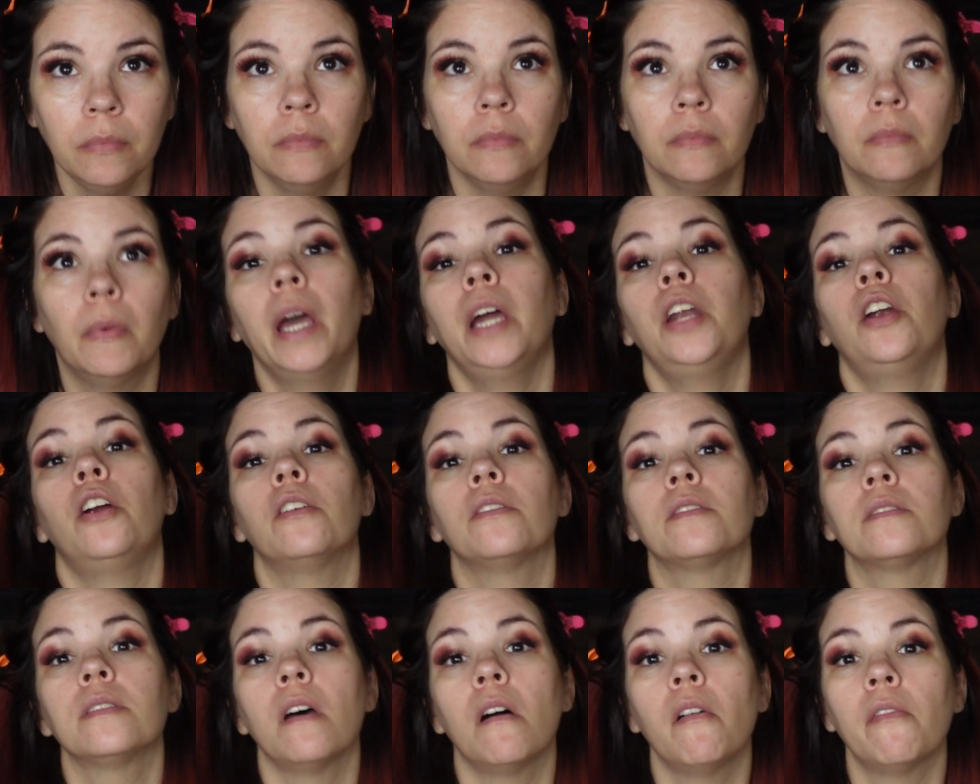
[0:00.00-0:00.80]
made
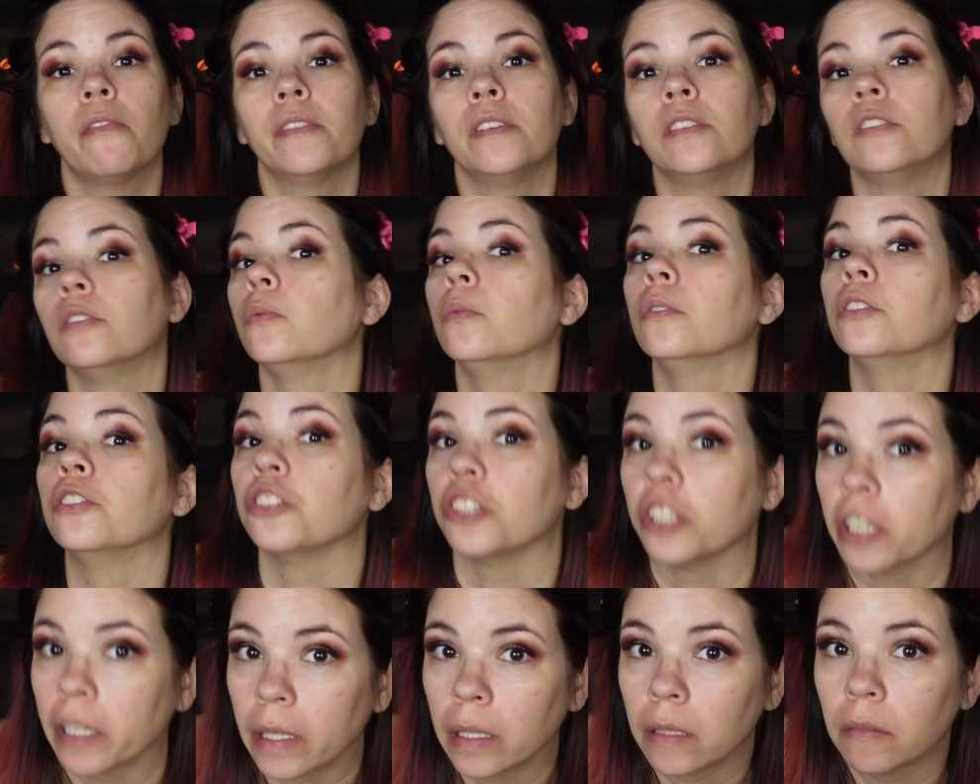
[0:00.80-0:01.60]
herself into a
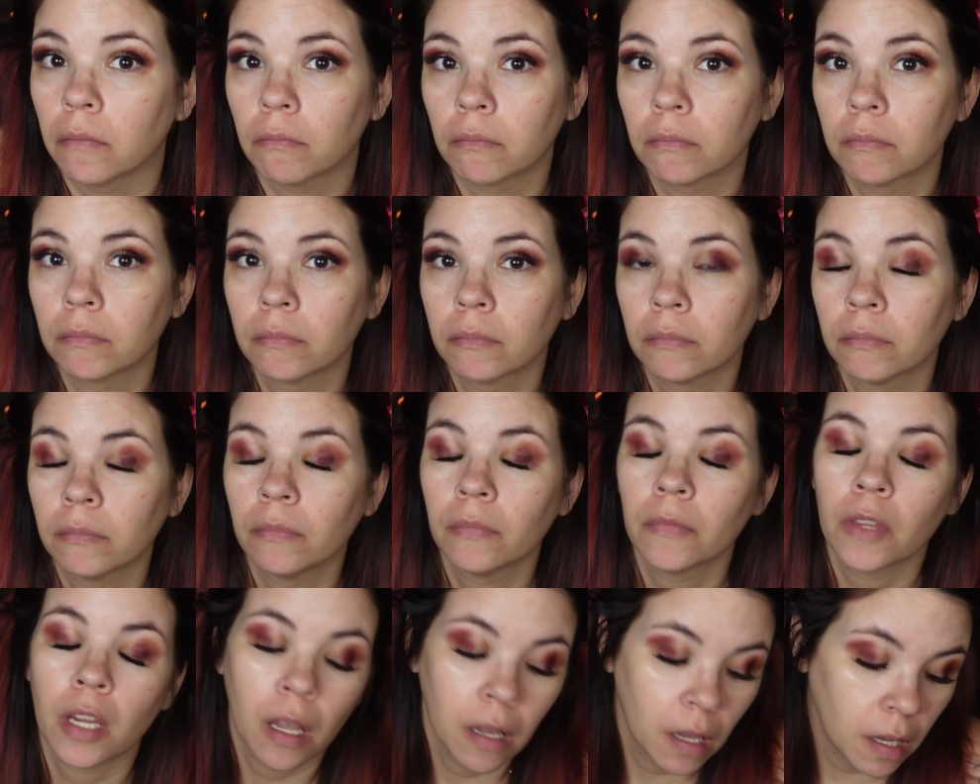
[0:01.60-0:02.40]
chicken
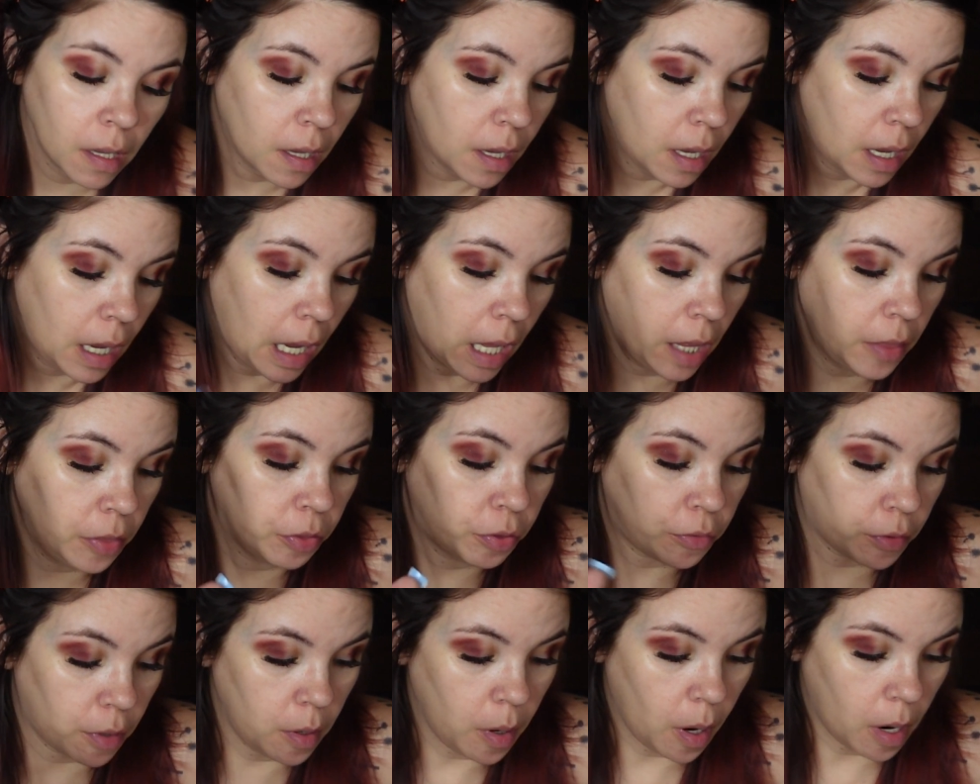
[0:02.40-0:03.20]
and
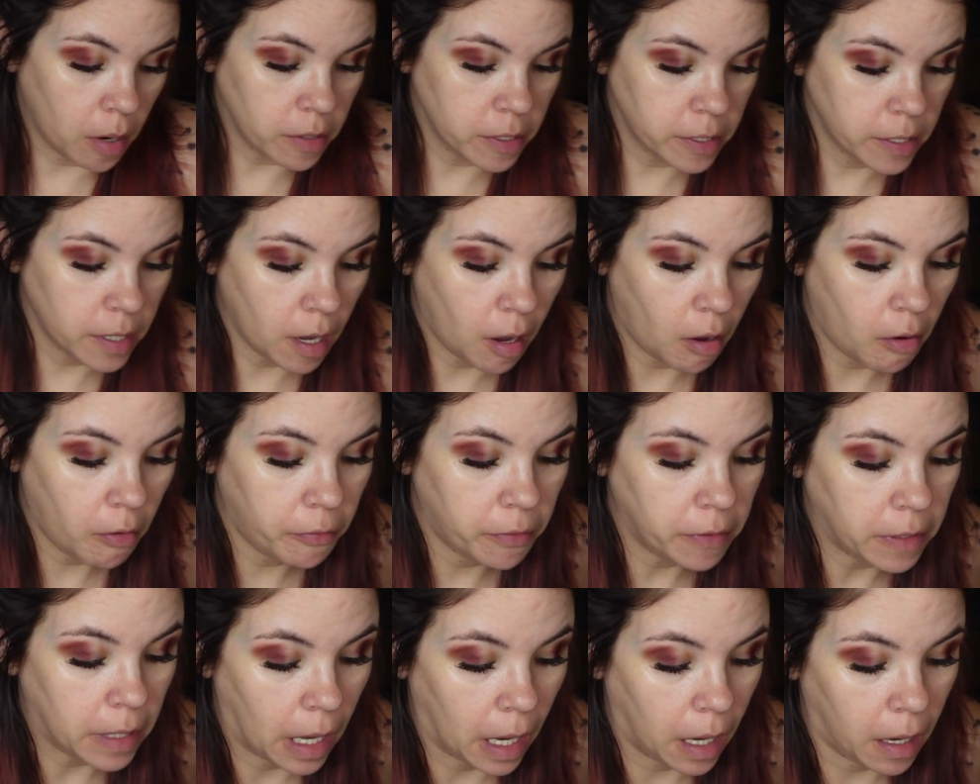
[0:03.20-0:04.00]
threw
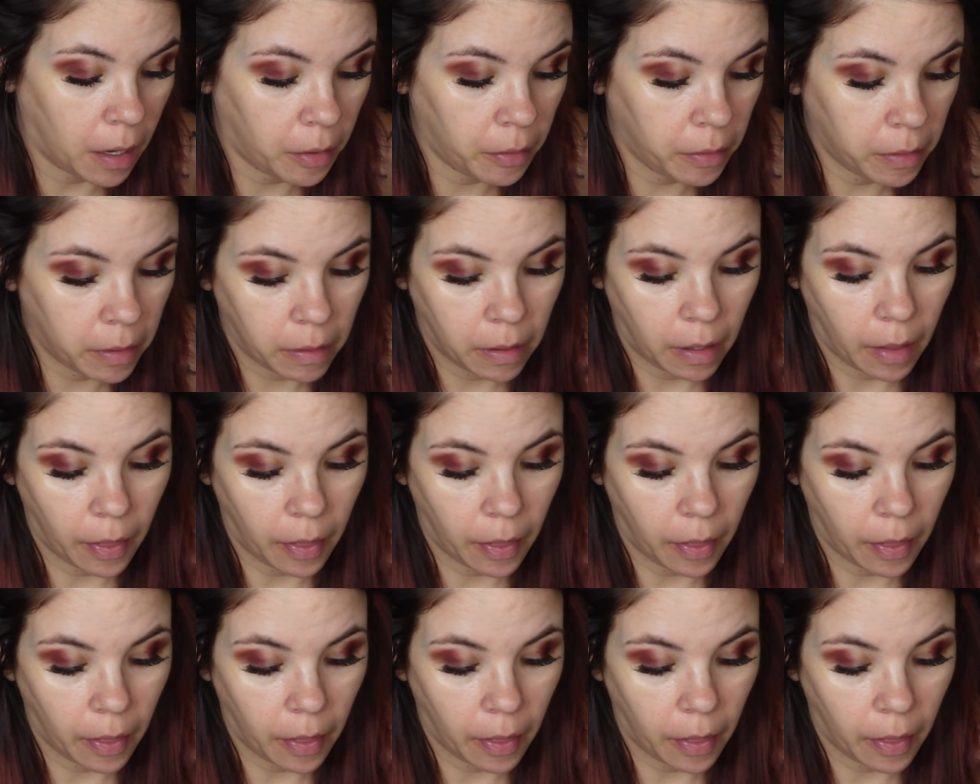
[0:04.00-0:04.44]
herself down